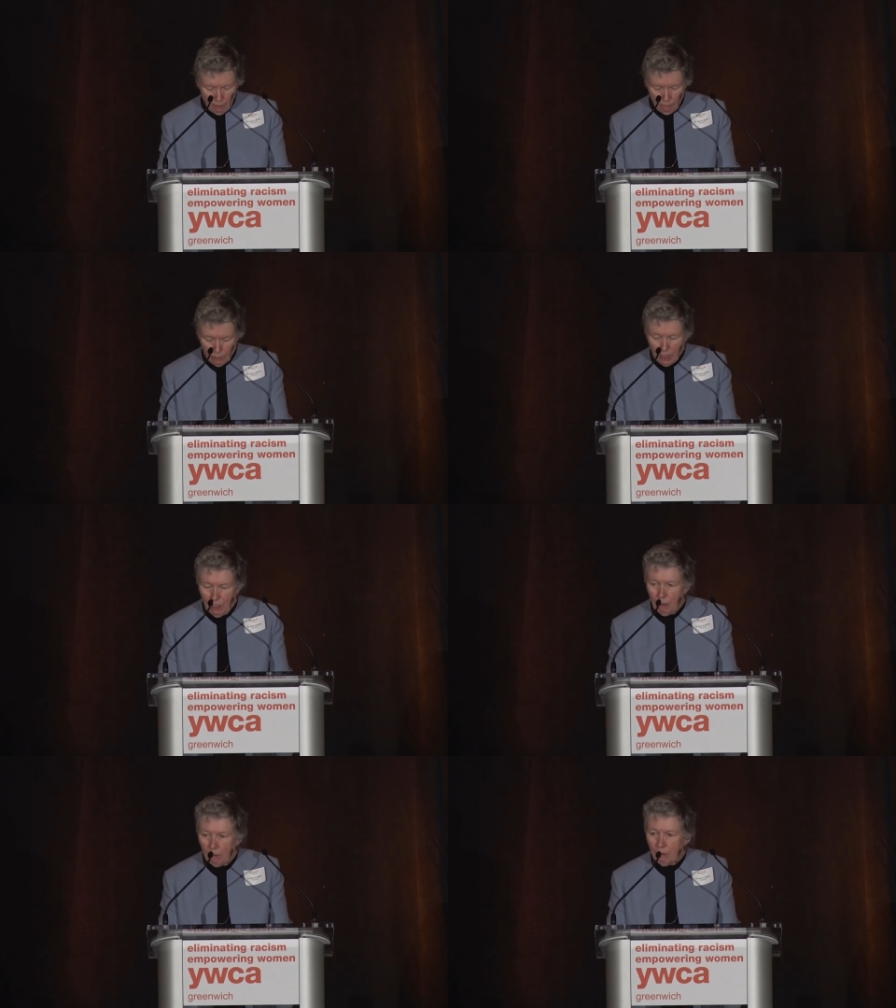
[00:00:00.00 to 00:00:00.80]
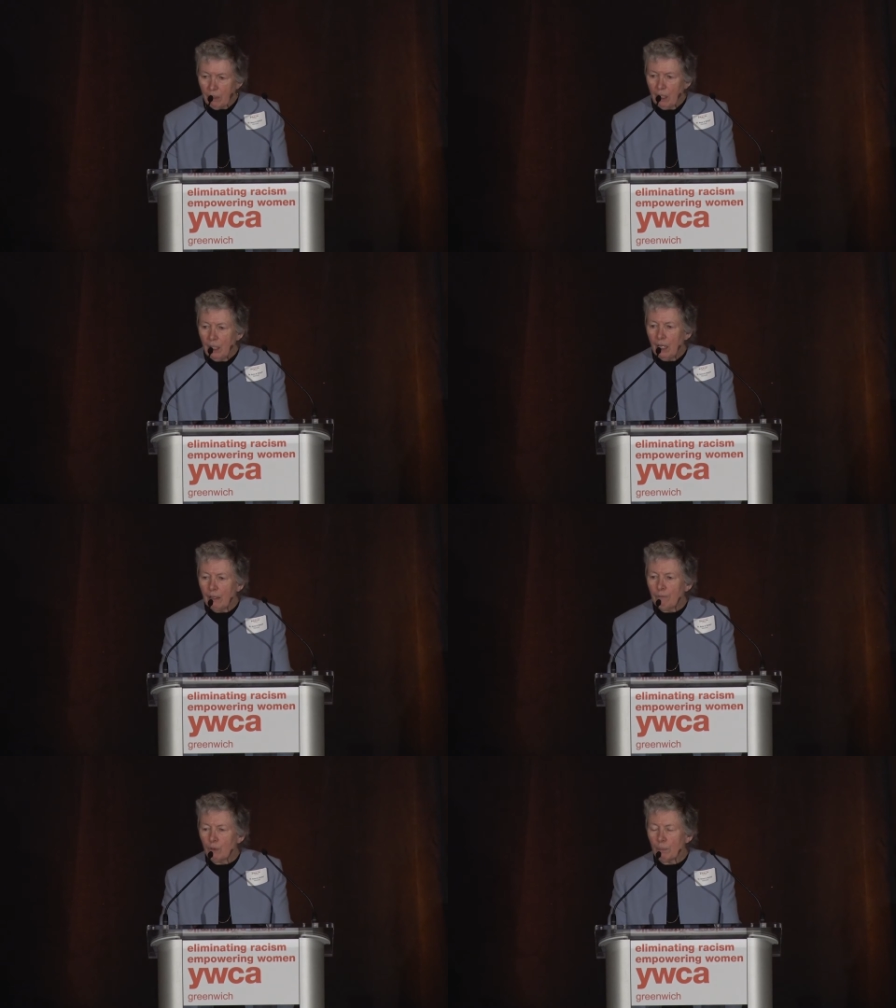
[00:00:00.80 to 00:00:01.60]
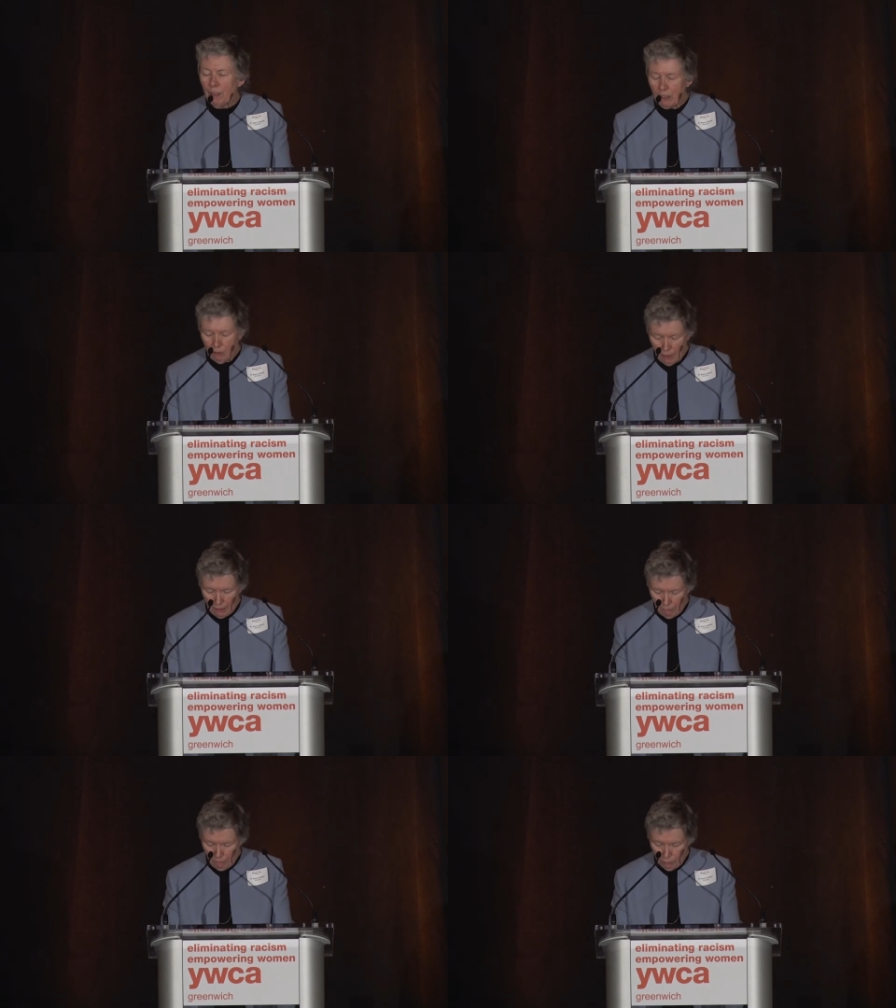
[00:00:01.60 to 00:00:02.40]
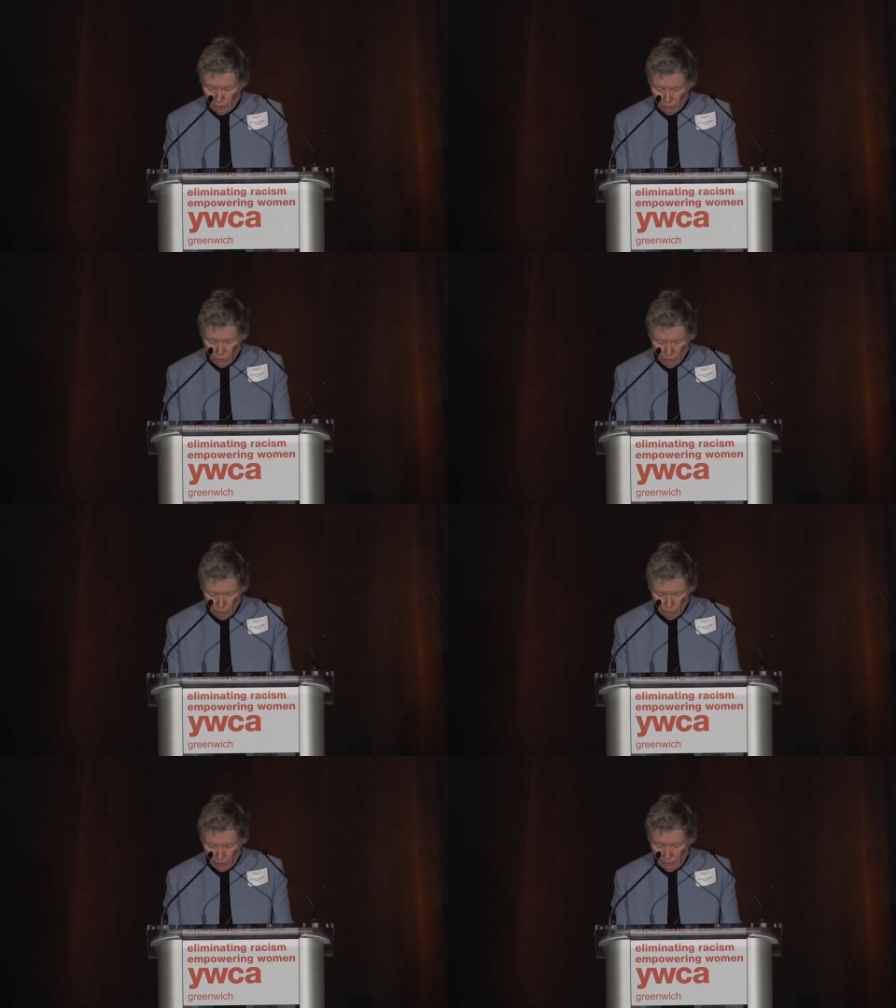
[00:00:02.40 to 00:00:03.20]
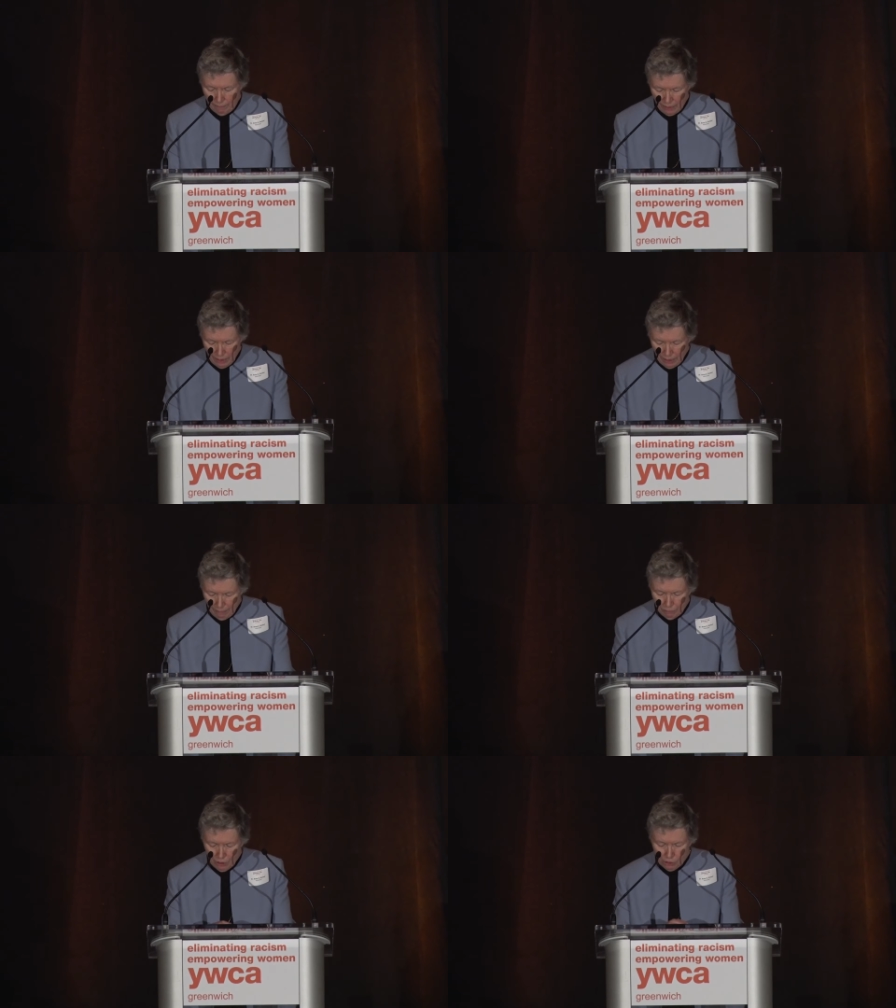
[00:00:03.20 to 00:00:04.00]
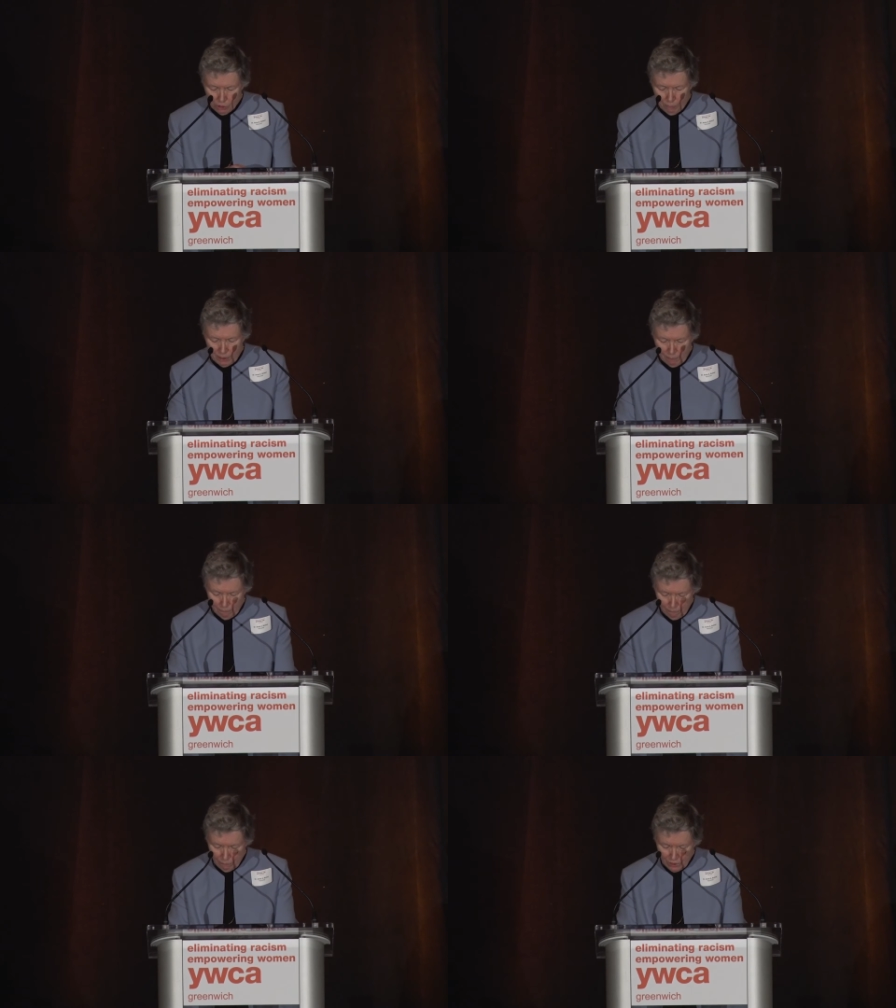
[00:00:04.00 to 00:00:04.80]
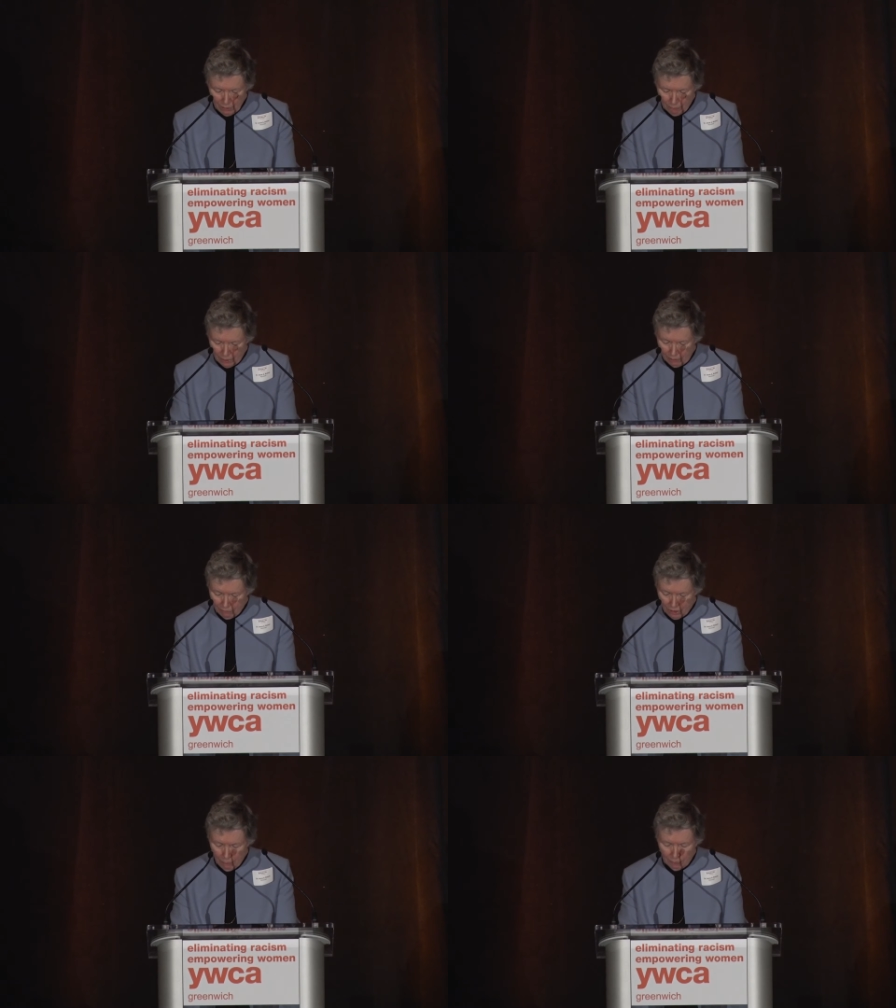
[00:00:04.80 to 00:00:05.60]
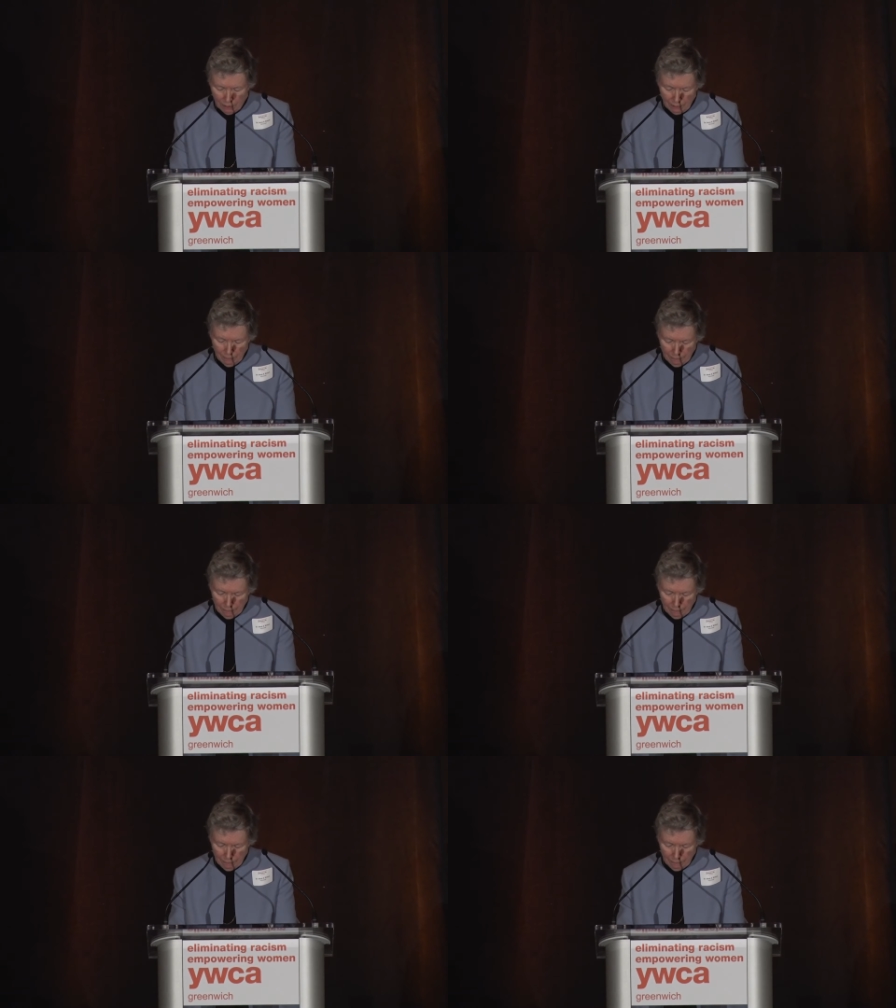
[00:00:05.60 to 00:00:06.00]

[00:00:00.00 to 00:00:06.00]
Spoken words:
for health, and for a better life for their children have touched me deeply.